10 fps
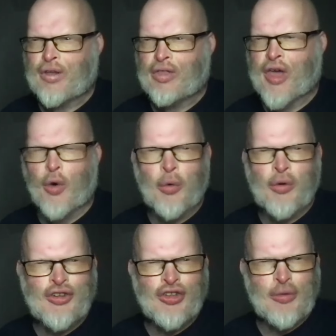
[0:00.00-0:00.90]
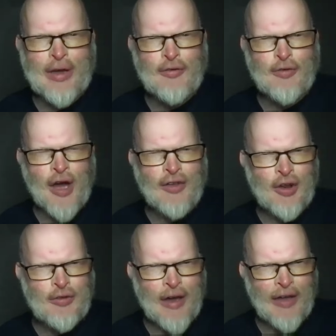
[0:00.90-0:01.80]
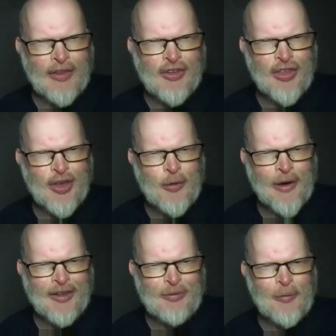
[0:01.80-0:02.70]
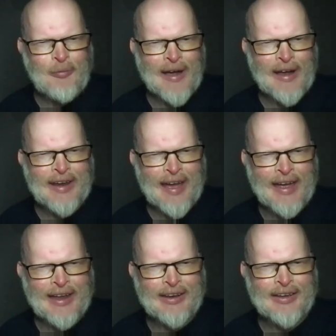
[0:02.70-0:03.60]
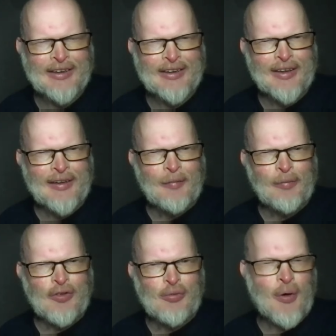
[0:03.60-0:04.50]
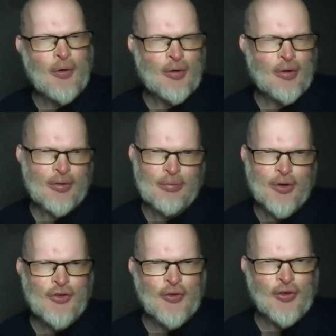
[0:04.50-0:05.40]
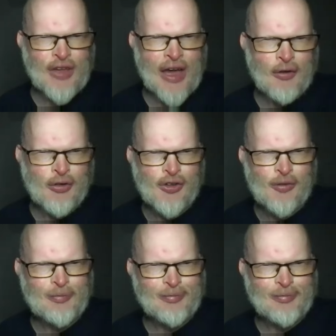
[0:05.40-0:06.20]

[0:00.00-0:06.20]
there always used to be a, I don't know if you had this in the US, but my nan spoke beautiful Scouse.